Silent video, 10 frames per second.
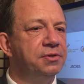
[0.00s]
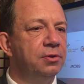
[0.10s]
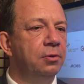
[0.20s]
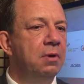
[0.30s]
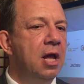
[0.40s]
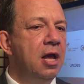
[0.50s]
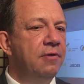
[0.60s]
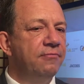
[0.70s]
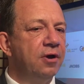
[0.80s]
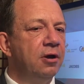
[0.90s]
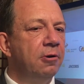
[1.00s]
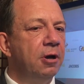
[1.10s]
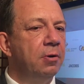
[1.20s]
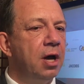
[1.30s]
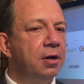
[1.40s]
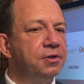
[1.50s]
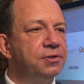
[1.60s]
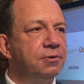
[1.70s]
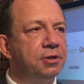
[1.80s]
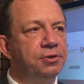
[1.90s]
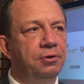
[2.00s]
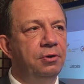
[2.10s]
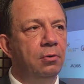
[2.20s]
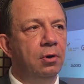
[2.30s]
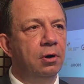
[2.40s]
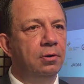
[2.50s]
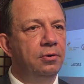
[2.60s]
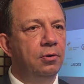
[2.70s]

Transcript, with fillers: So figuring out how to structure your